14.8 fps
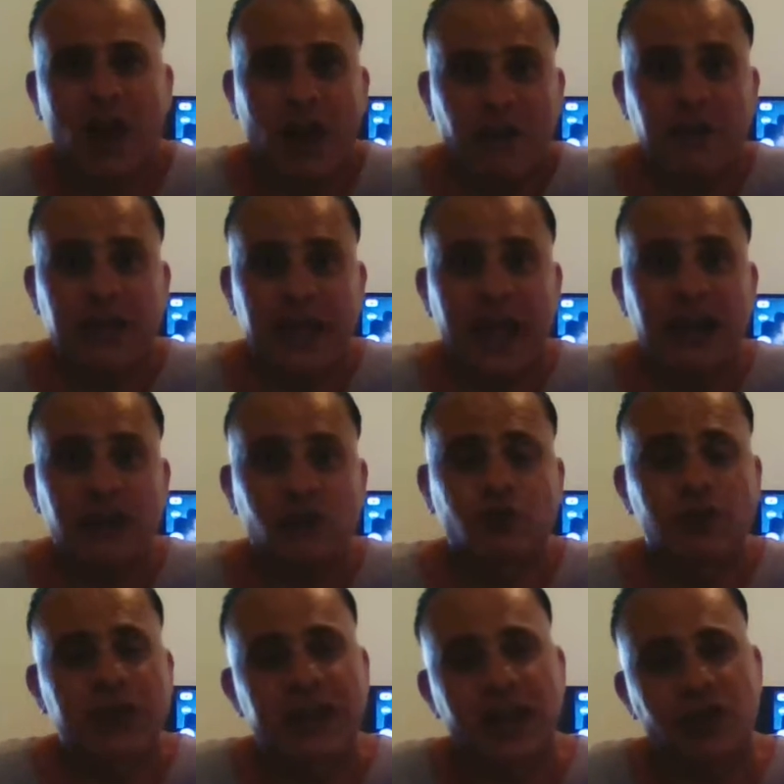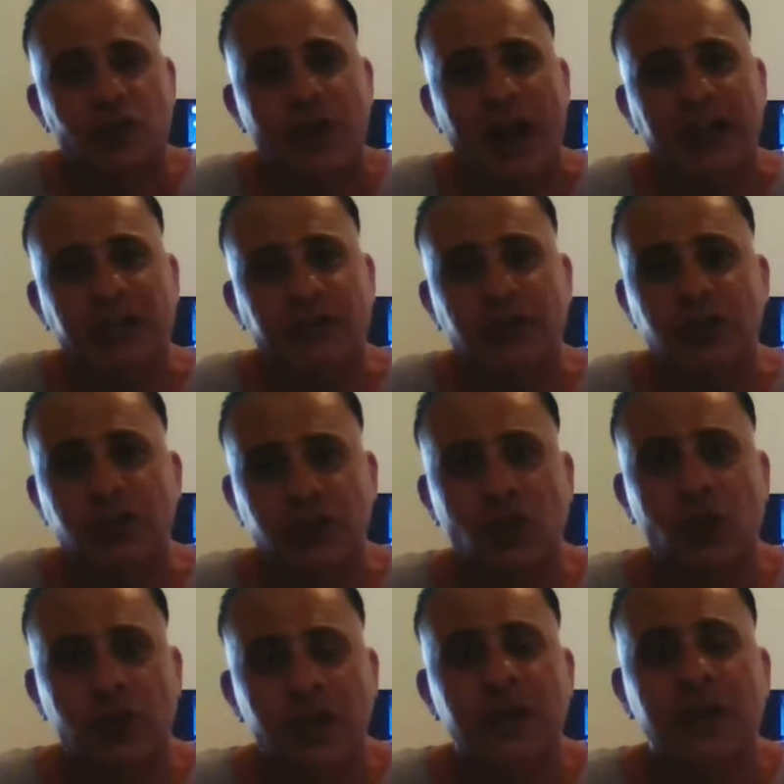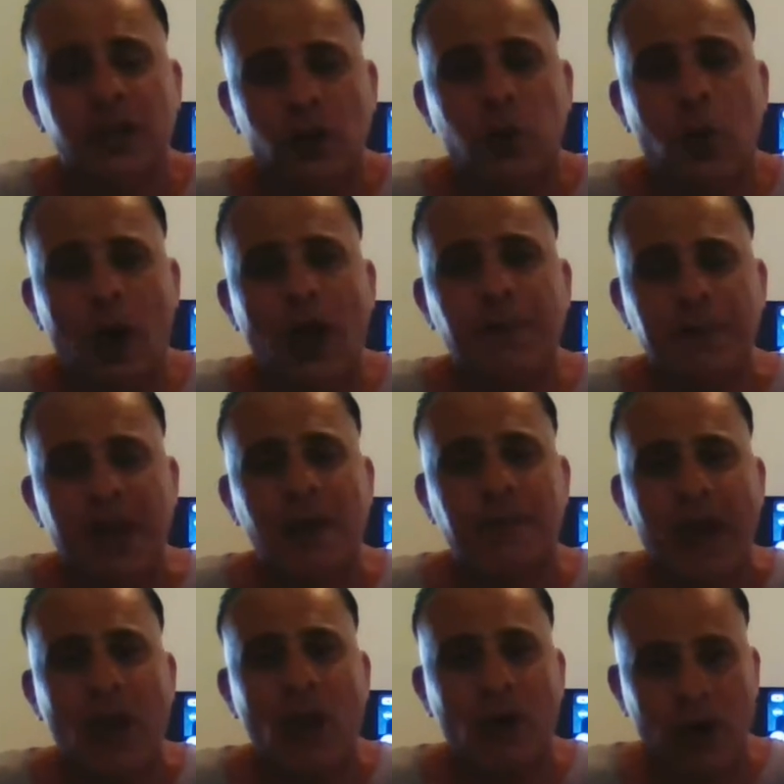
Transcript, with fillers: I think Ellie's really attractive and she's got quite a bit about her.